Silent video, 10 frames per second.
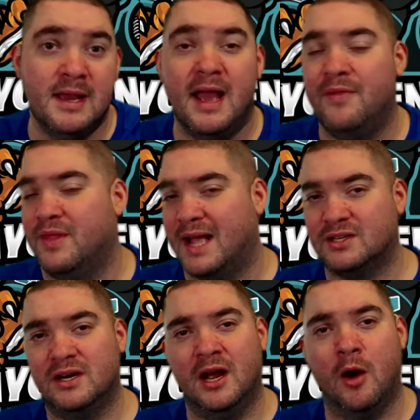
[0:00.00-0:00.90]
and that's
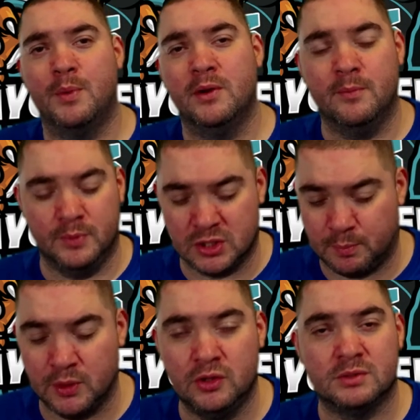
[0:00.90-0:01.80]
going to help you just
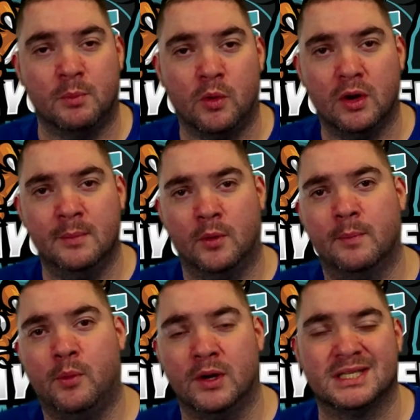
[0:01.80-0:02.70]
produce more and more
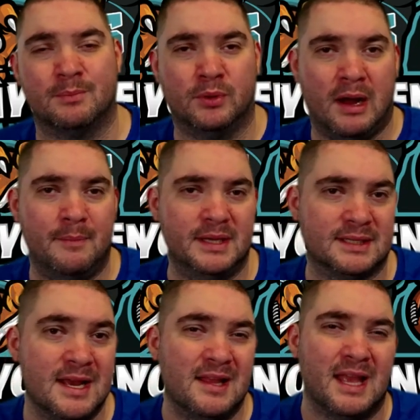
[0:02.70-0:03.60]
points. The problem is
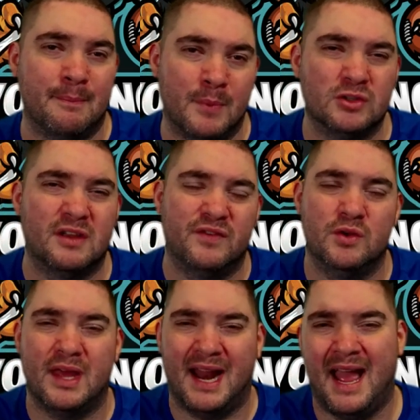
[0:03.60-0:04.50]
that most of
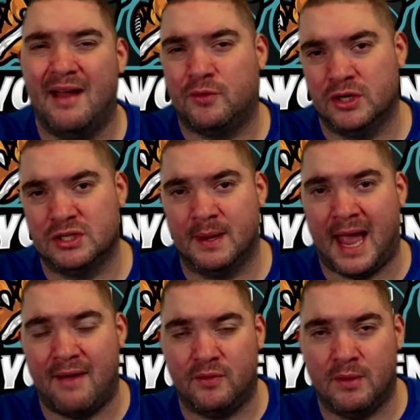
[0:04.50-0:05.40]
you that have Christian
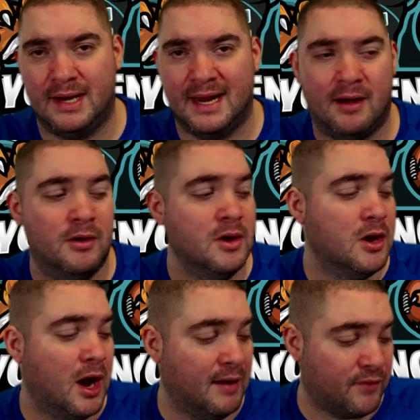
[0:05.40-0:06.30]
McCaffrey right now
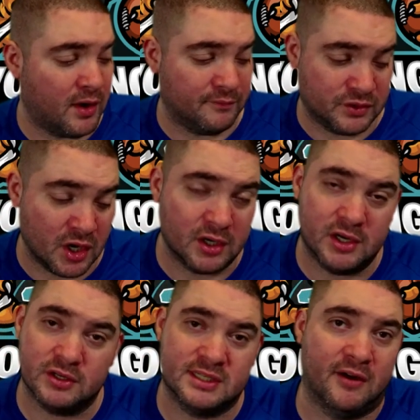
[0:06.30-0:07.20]
have dug
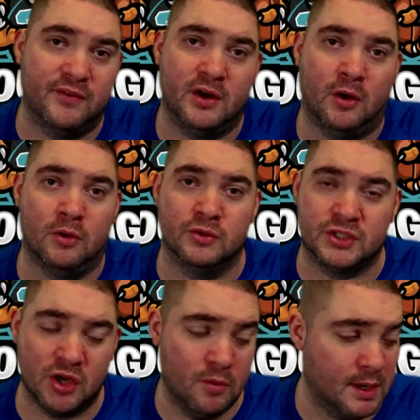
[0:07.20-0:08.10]
yourself in a hole
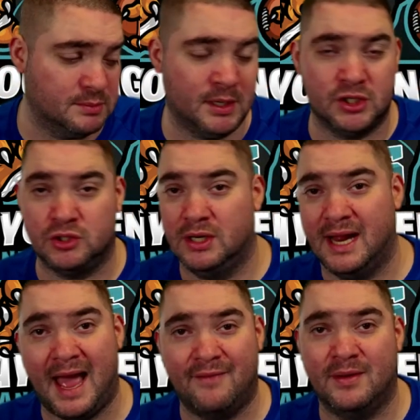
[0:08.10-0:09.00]
so much because you didn't
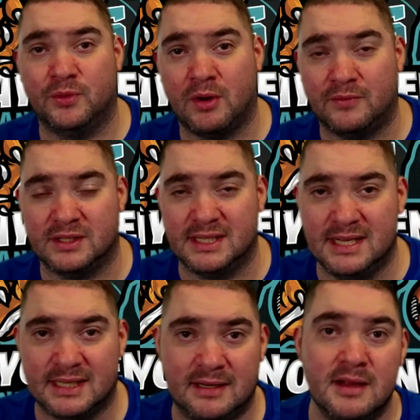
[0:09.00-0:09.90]
have him throughout the
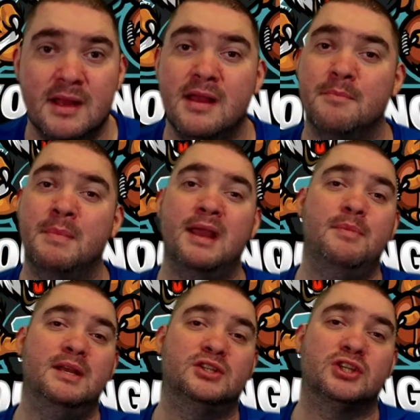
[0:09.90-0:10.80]
season.
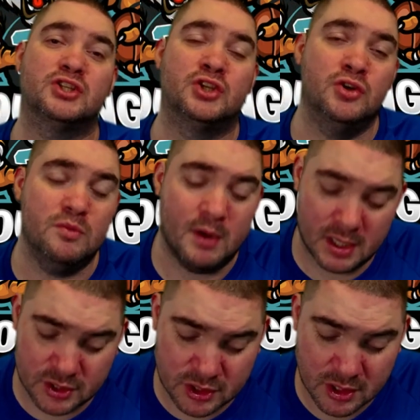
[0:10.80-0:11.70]
Maybe it's just too
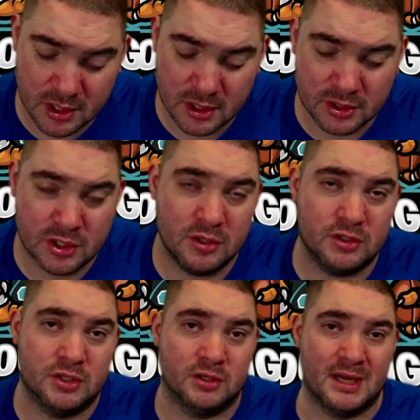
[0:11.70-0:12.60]
much
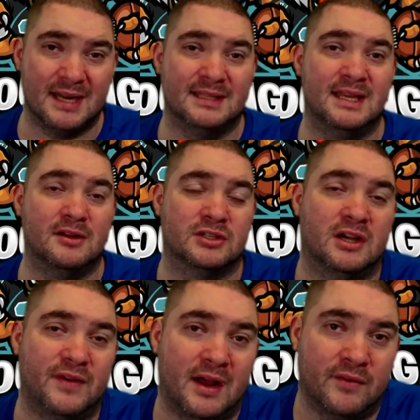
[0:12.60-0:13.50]
to kind of dig
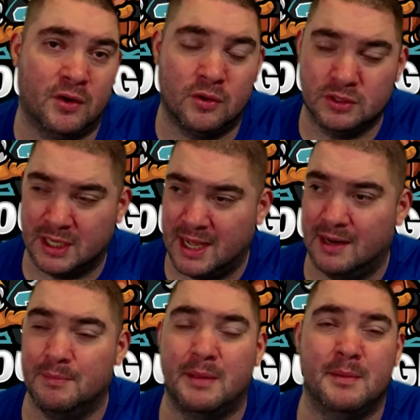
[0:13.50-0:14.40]
yourself out of a hole to kind
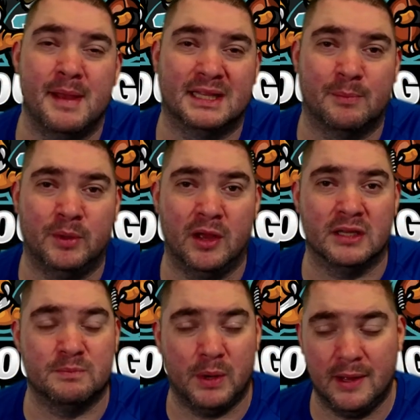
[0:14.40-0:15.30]
of maybe make the
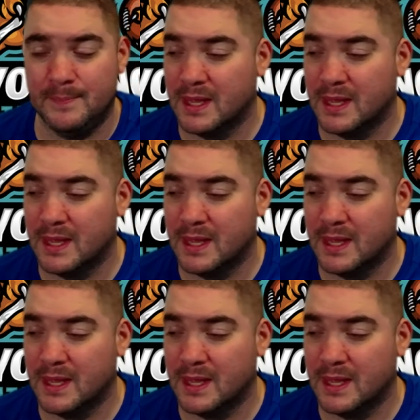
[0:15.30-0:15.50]
playoffs, but